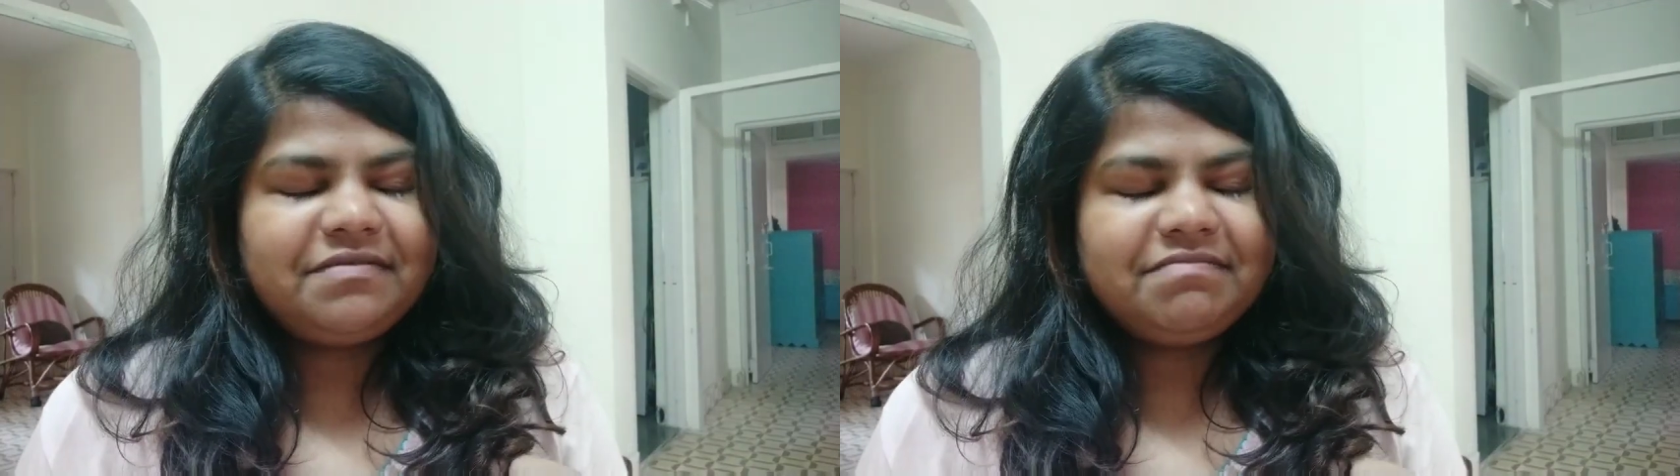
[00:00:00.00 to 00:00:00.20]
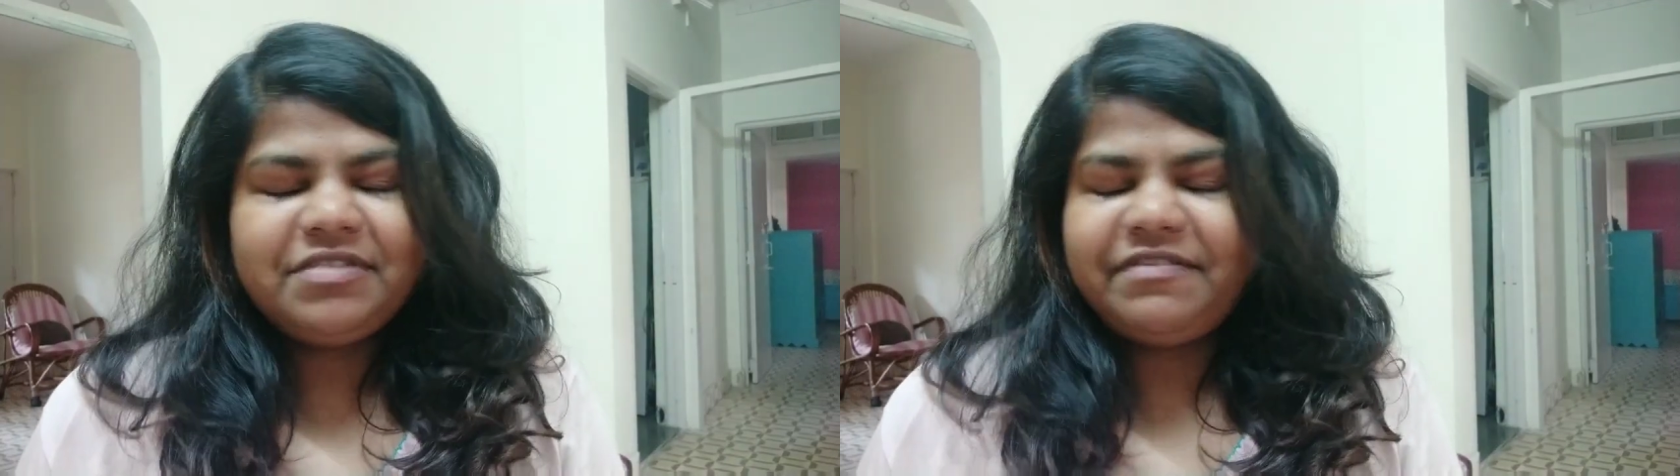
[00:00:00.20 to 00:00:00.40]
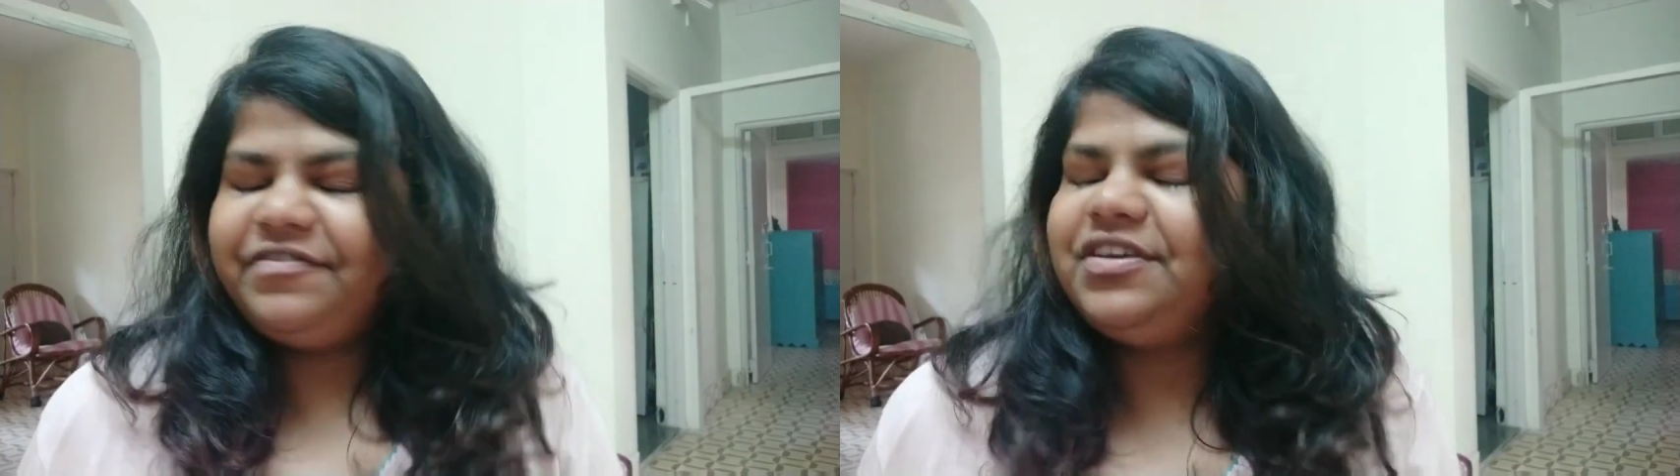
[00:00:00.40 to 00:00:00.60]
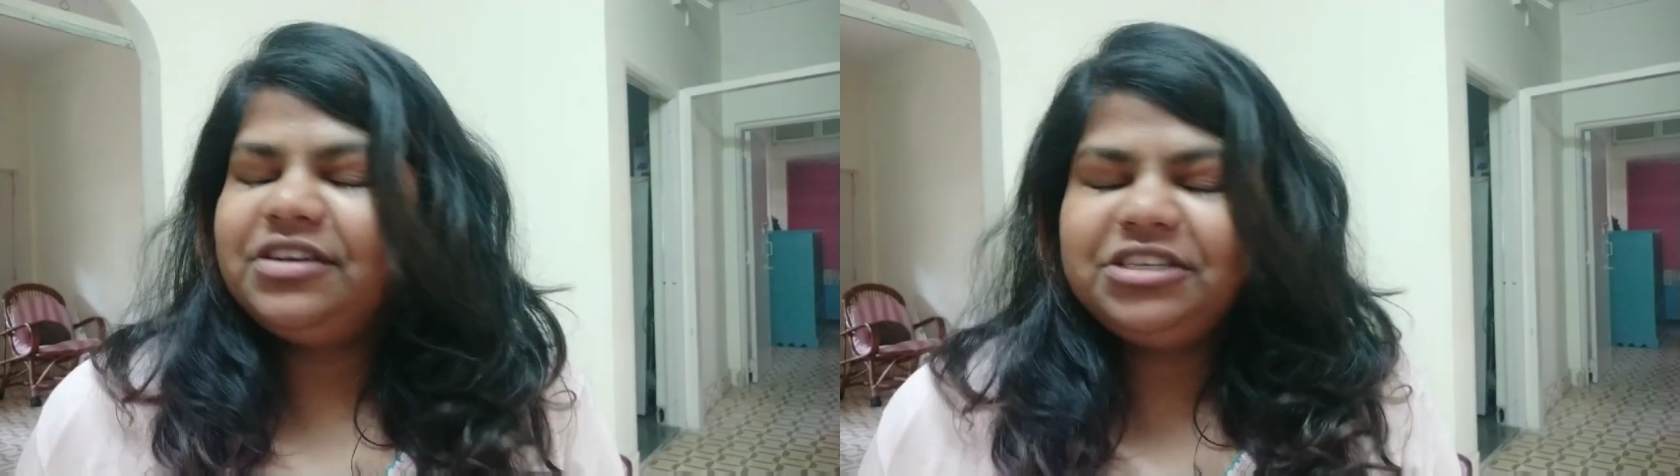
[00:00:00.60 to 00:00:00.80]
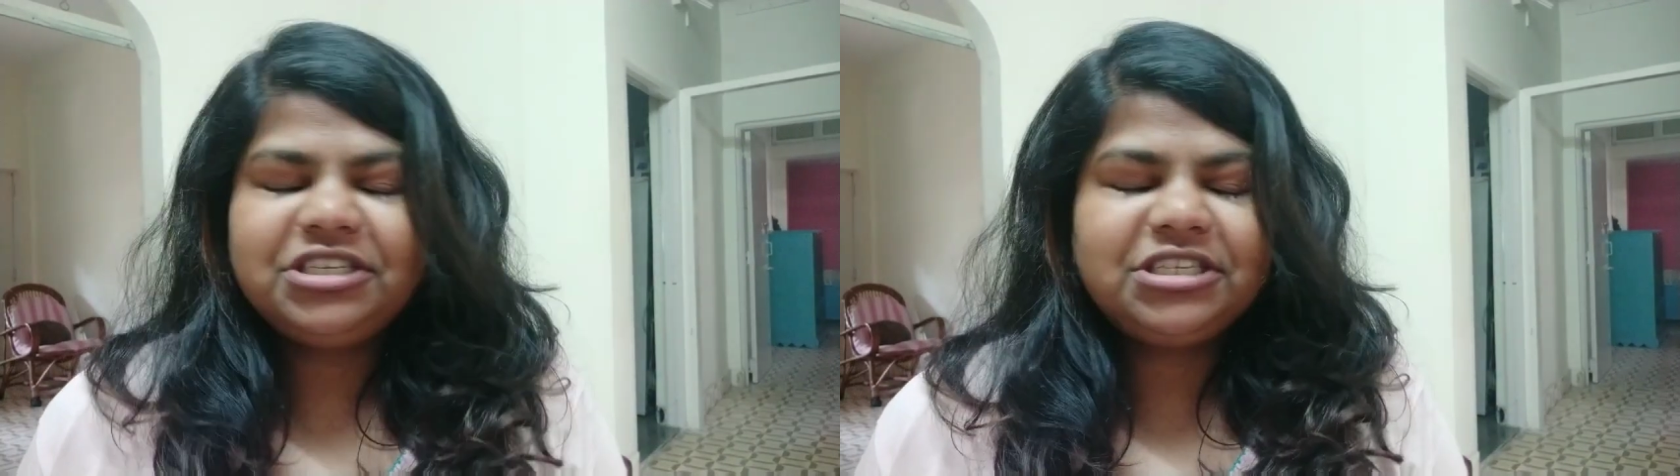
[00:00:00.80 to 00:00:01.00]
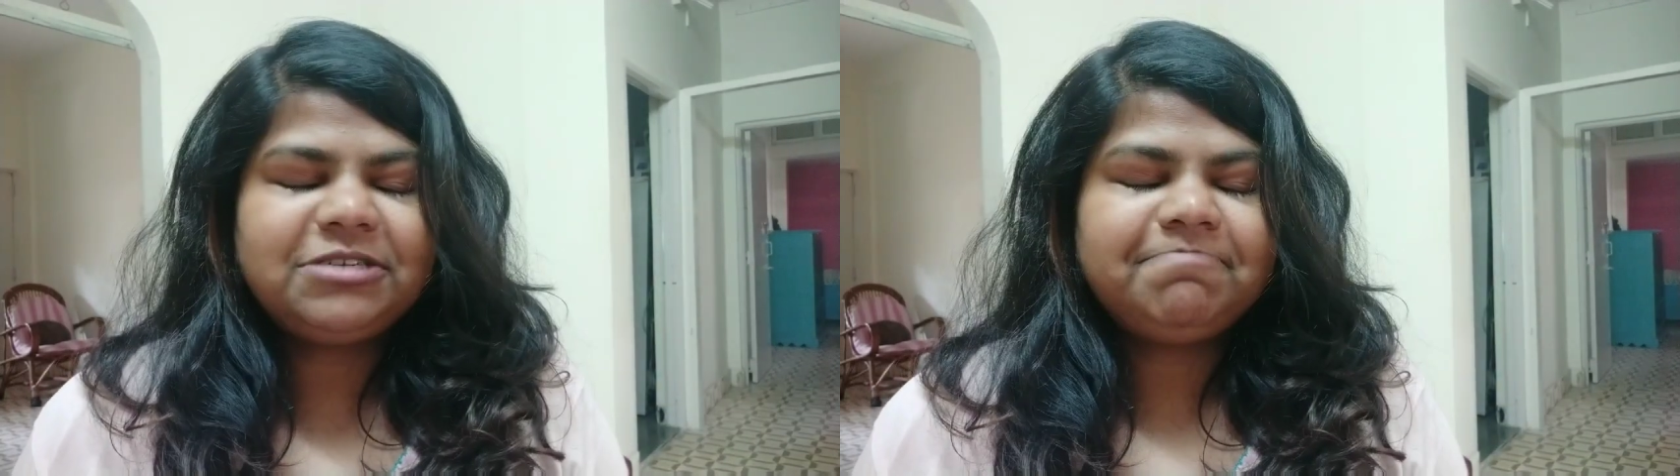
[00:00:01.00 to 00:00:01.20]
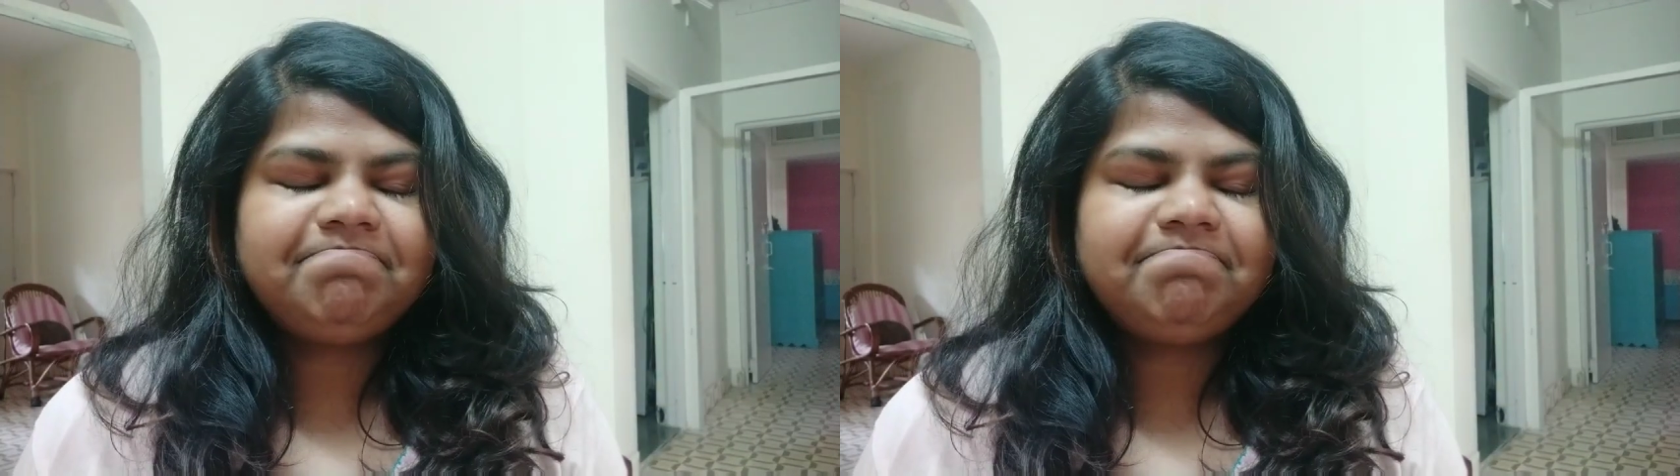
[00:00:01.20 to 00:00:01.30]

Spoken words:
the fear just